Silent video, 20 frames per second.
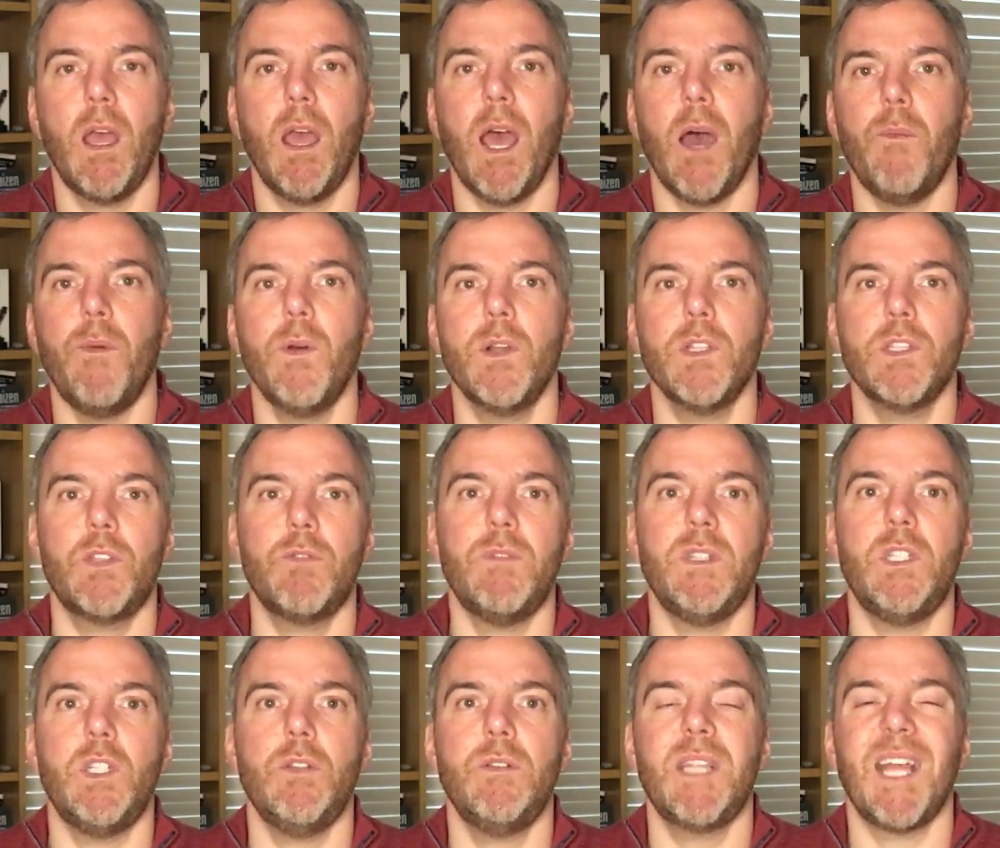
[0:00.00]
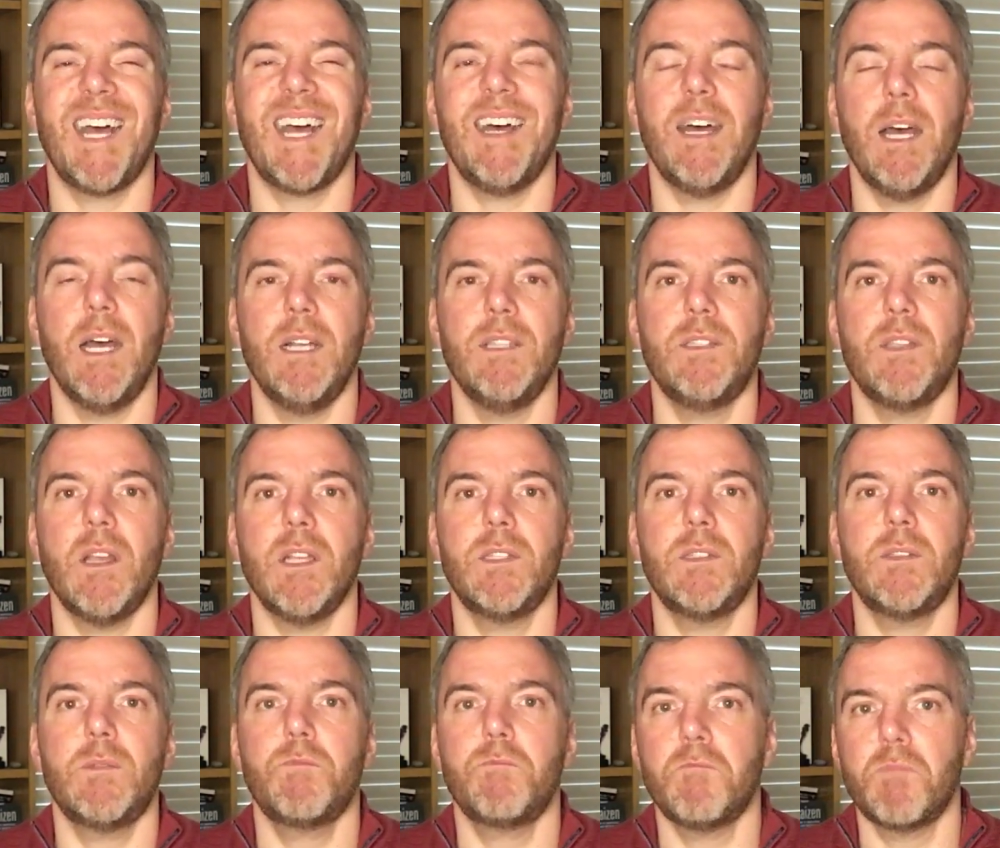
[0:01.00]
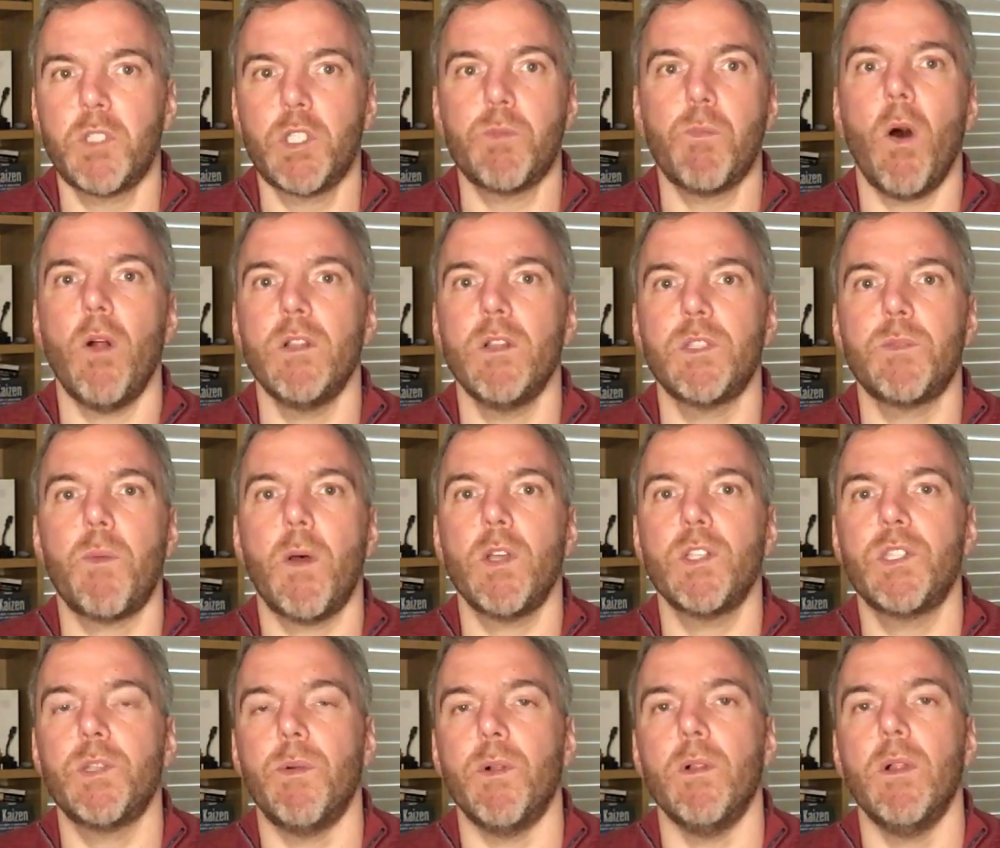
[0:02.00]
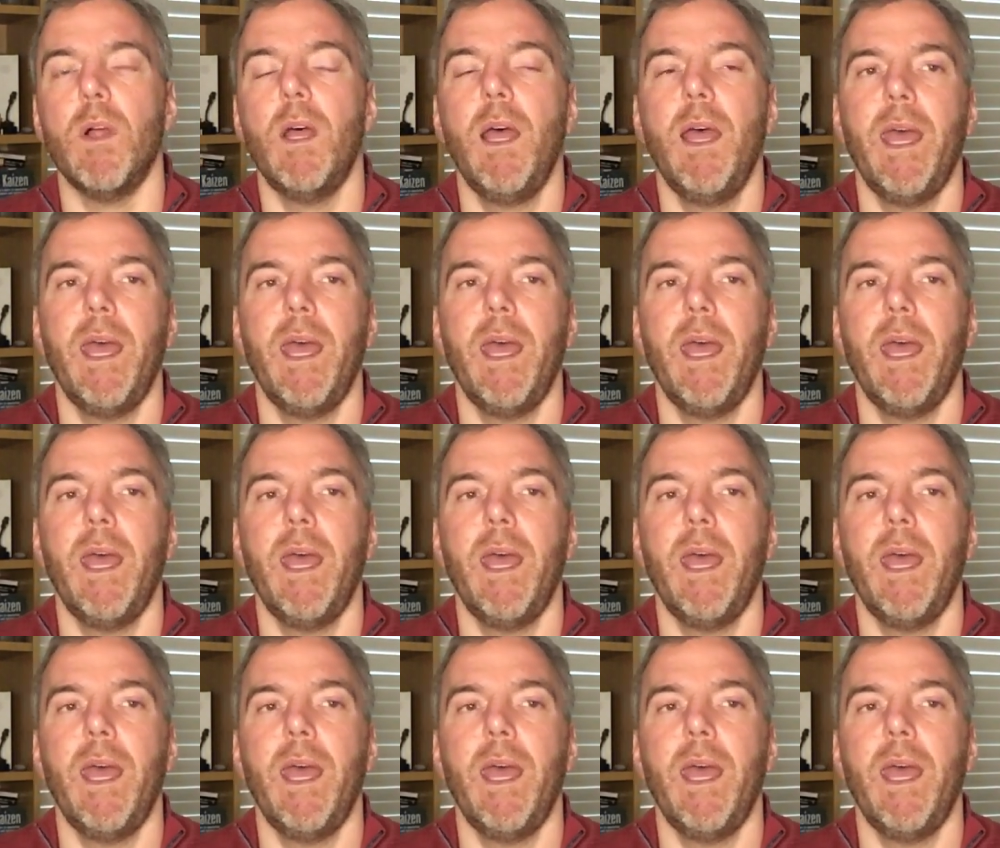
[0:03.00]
And we want to reduce that as small as possible.